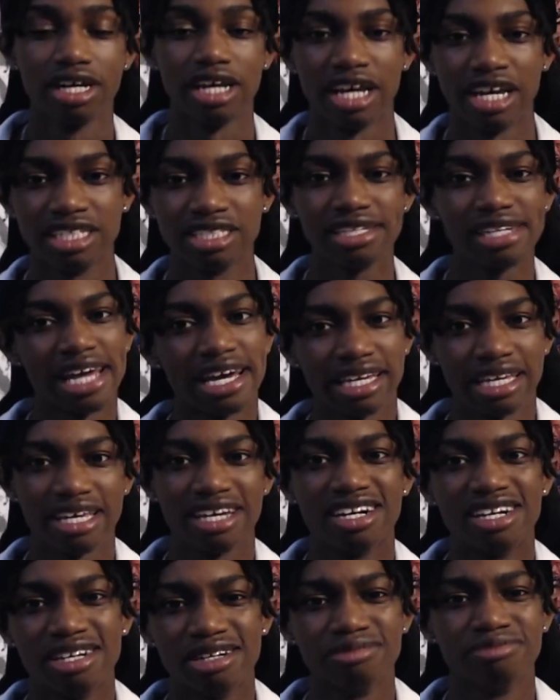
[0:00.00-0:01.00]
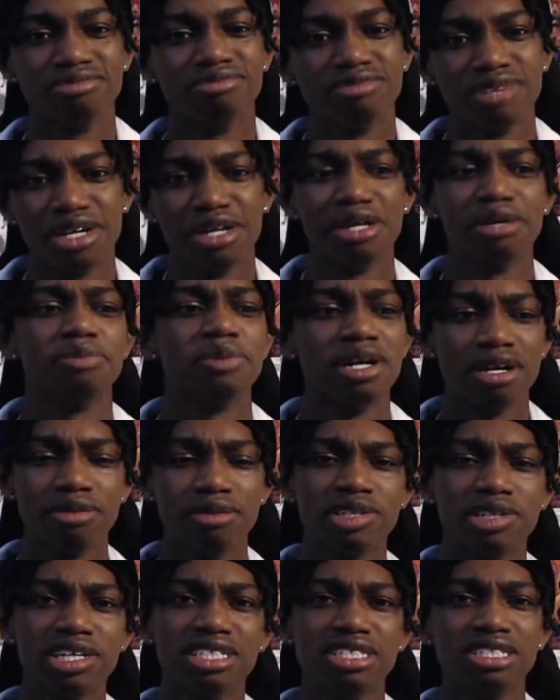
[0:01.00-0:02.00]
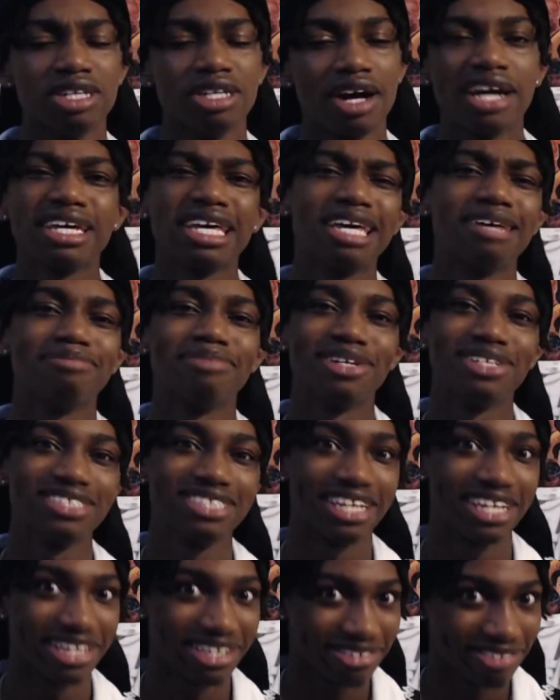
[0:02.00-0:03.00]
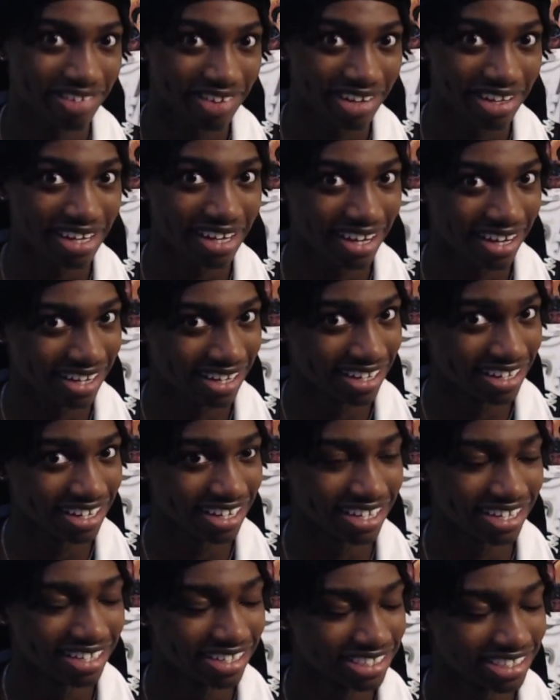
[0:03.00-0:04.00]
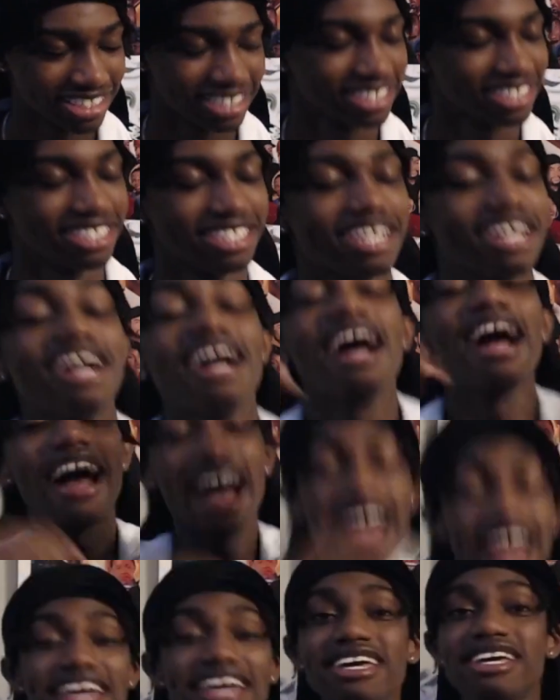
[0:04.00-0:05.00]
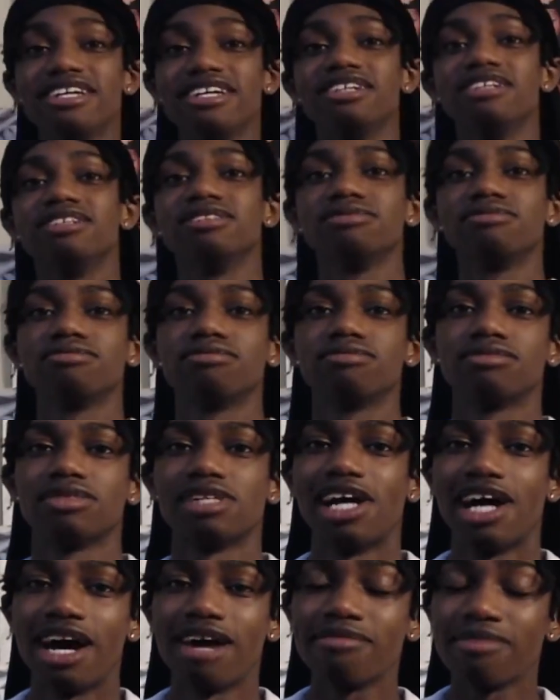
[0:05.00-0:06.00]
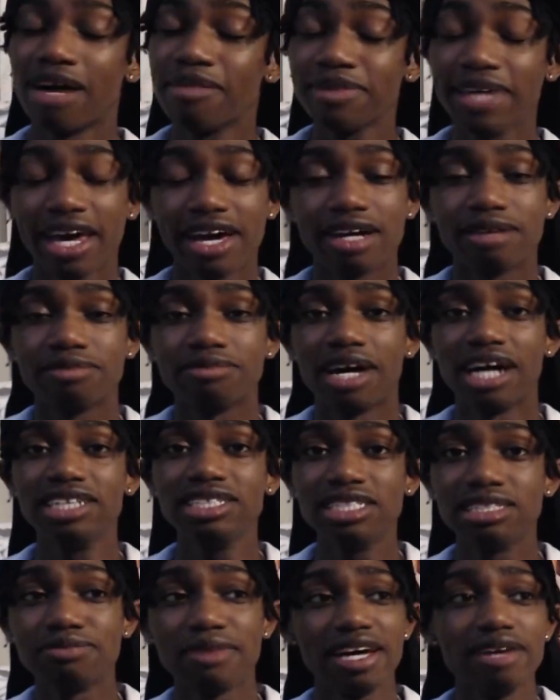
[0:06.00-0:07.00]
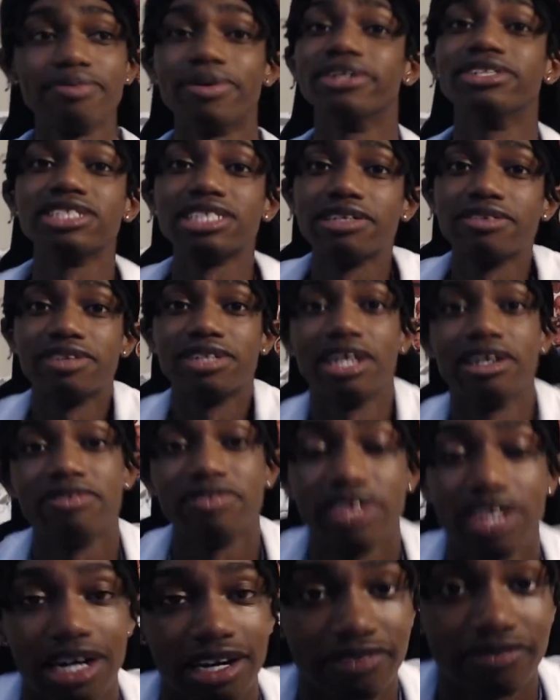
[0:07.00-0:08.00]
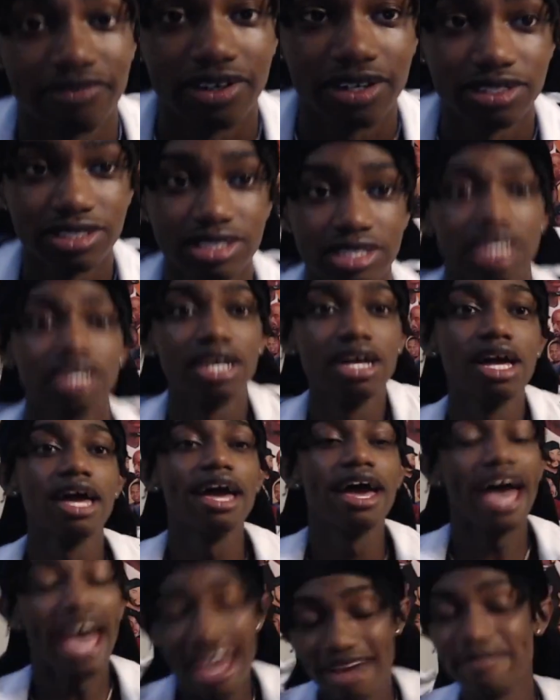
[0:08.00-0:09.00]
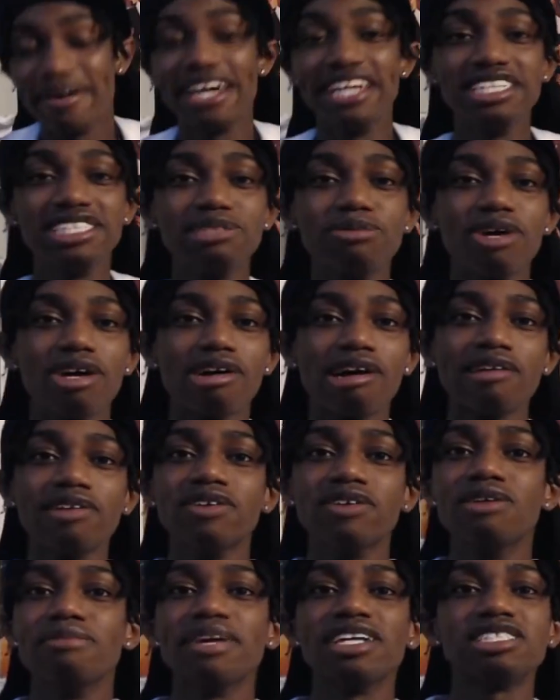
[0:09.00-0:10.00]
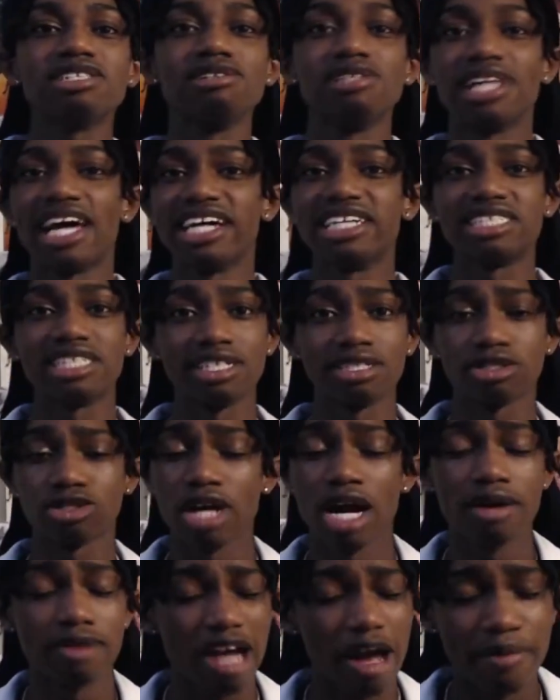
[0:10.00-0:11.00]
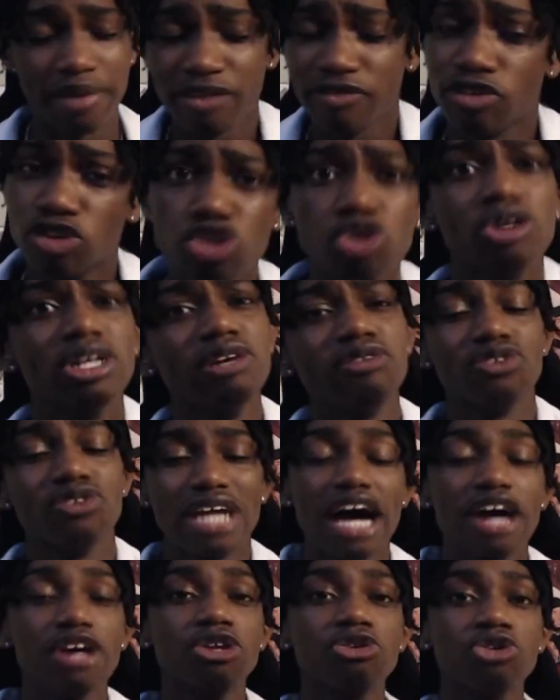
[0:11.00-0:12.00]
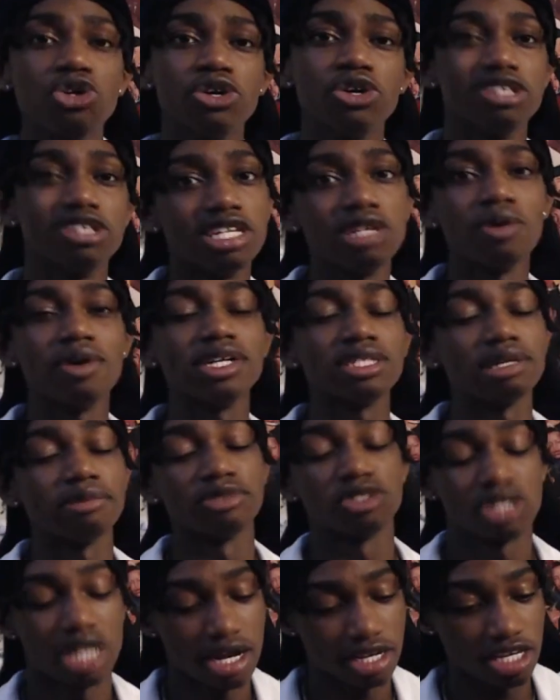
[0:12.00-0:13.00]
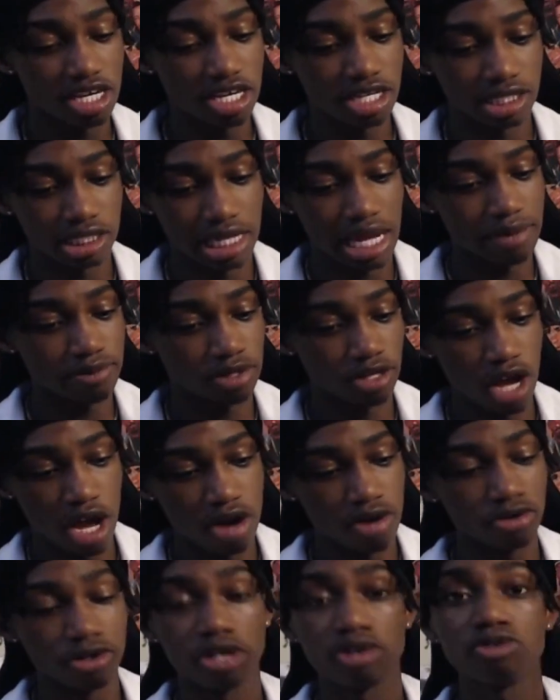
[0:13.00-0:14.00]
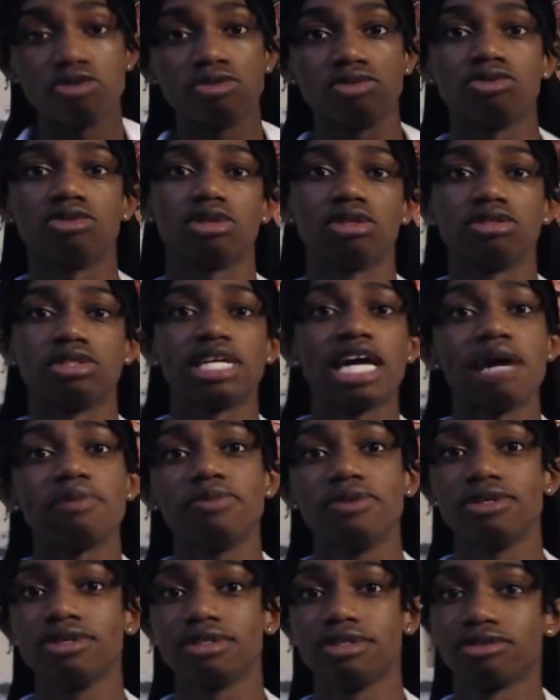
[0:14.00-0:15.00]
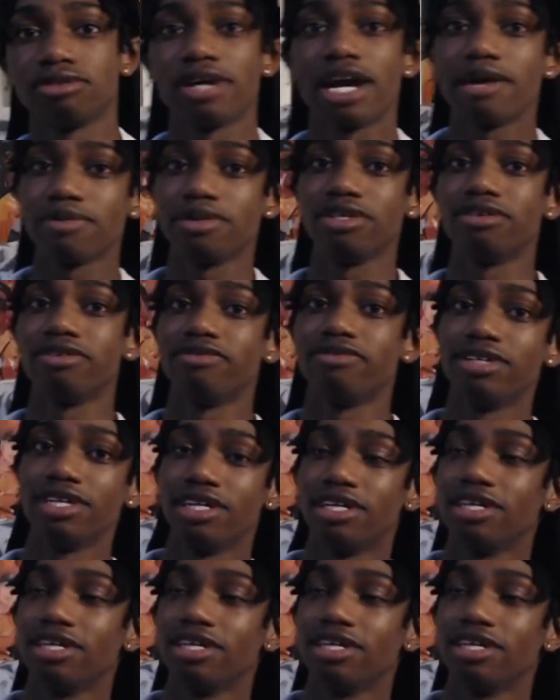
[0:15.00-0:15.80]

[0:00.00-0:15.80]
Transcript: until I get up up up because you know I can't post every day. You know what I'm saying? Hey, I'm I'm cap. I just might post every day for y'all folks. Hey man, this is where I Make sure you like, share, subscribe, comment if you're new, and if you're not new, do it anyways. I'm gonna drop key, slap you. I don't know, tap you, crap you.